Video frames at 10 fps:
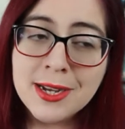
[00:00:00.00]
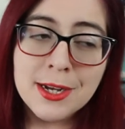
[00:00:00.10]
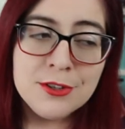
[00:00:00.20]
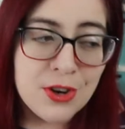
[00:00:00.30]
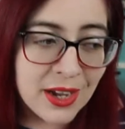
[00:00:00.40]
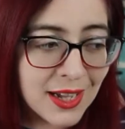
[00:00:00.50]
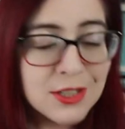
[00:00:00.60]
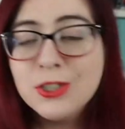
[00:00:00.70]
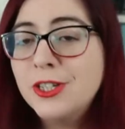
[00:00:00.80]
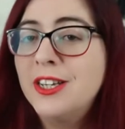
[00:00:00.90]
and she
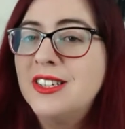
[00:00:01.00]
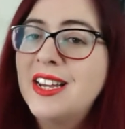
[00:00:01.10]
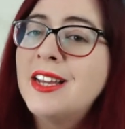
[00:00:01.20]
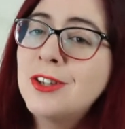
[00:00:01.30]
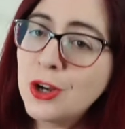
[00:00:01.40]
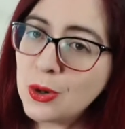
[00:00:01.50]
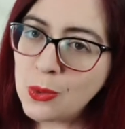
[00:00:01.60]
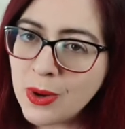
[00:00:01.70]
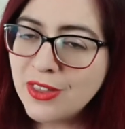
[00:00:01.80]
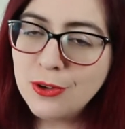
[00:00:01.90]
has to contend
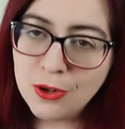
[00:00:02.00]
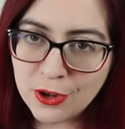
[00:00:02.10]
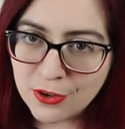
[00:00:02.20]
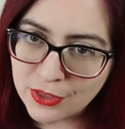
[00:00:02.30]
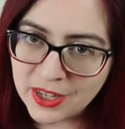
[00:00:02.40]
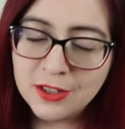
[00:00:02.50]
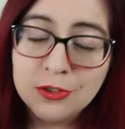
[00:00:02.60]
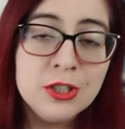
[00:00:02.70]
with a lot of things.